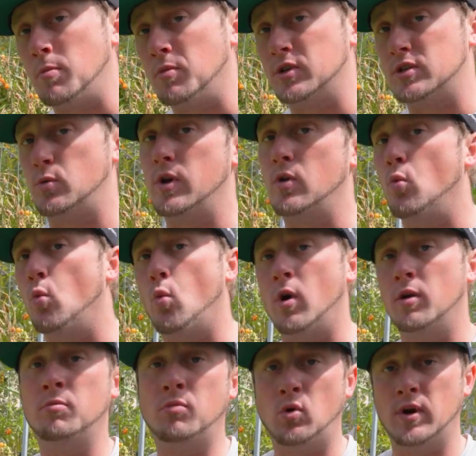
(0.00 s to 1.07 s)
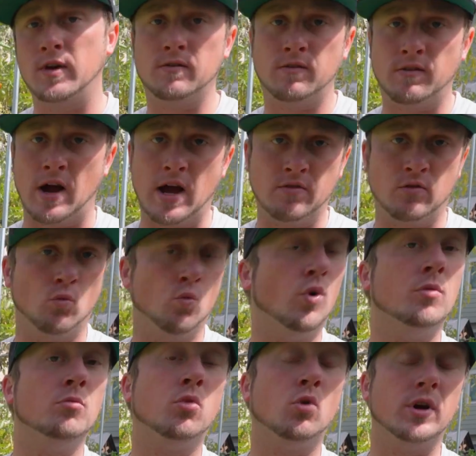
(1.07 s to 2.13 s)
between 1.5 and
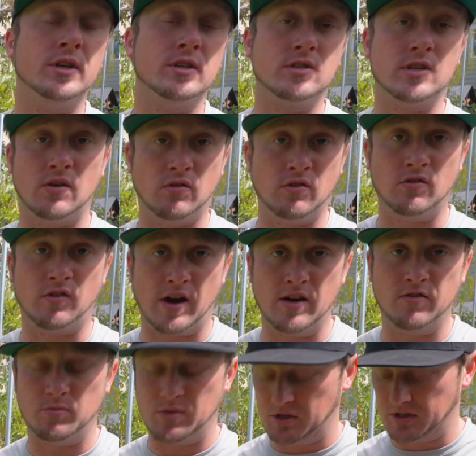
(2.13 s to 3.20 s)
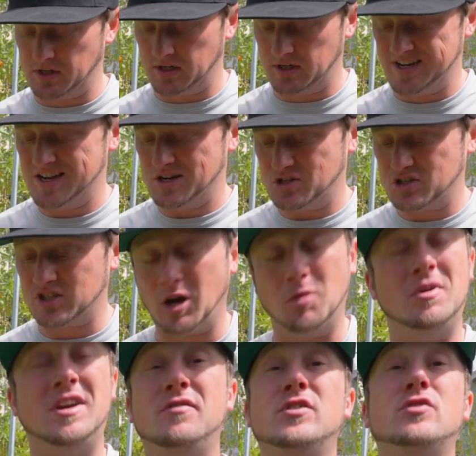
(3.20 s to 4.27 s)
1.75 million.
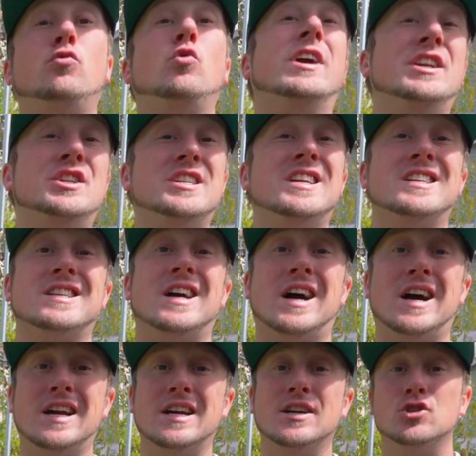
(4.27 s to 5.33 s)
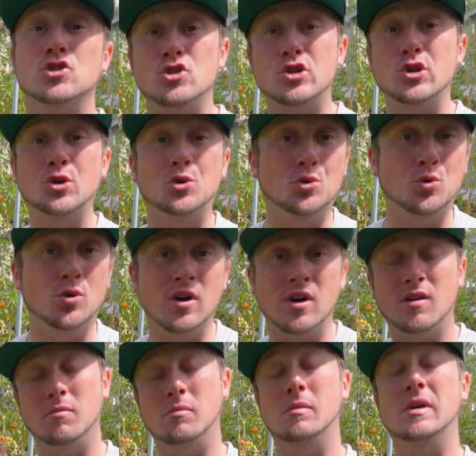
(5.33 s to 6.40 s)
Some have reached as high as 2
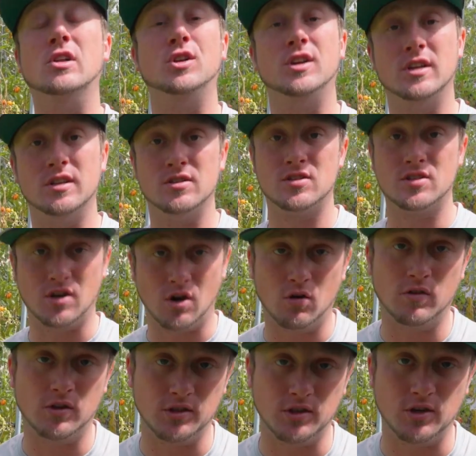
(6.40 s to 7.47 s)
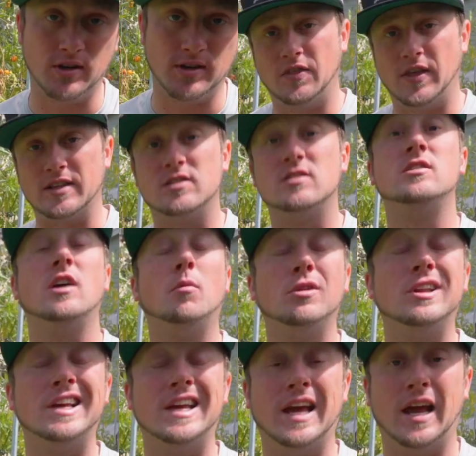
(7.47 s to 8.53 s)
million Scoville units. That's
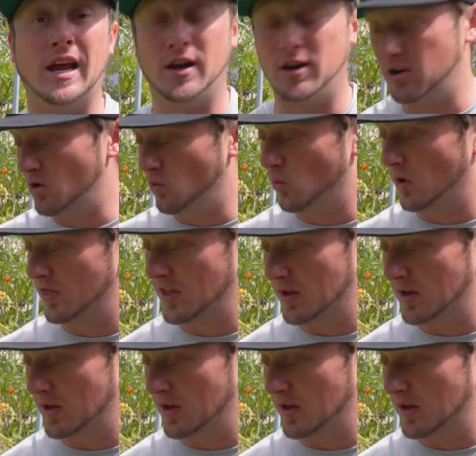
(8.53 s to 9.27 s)
double again what